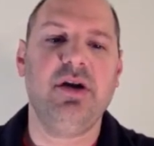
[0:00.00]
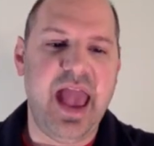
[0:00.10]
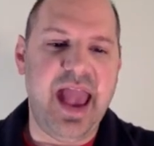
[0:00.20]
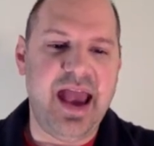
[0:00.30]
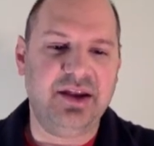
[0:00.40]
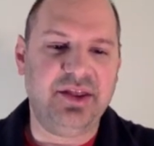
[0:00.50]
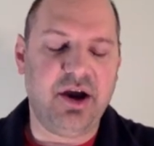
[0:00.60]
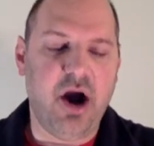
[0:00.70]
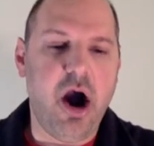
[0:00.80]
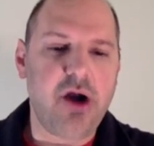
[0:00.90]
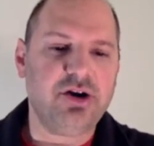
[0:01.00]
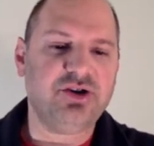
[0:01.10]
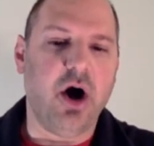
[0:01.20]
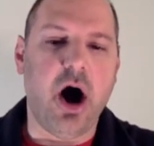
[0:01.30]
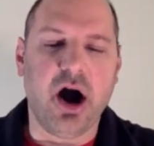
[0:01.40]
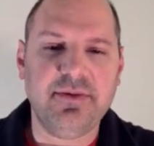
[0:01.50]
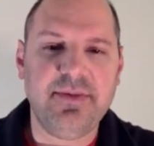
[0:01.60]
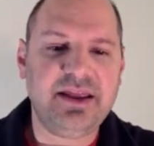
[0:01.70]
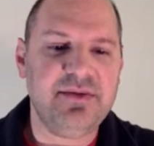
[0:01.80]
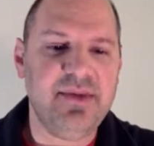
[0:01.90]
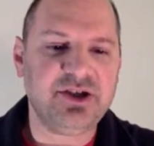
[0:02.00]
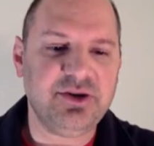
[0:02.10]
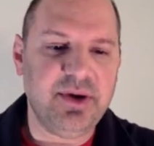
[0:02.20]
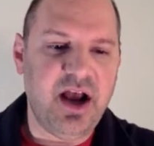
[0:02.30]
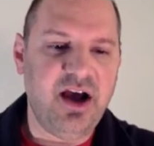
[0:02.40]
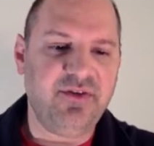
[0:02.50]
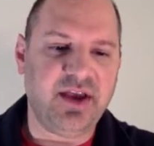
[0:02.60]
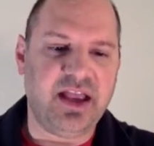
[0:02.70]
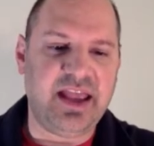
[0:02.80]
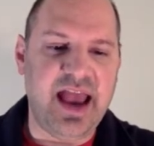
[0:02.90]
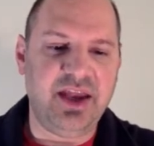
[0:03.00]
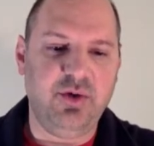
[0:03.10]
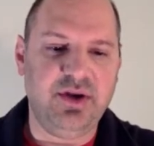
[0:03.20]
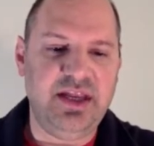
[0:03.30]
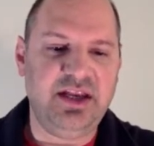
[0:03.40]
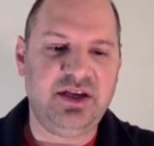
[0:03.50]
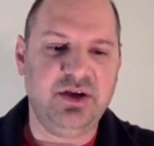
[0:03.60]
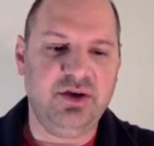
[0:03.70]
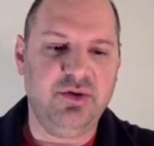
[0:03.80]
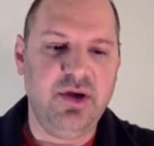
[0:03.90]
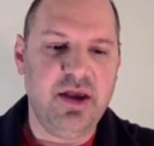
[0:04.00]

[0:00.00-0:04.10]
and they're harder to automate the measurement of. Like again, you need to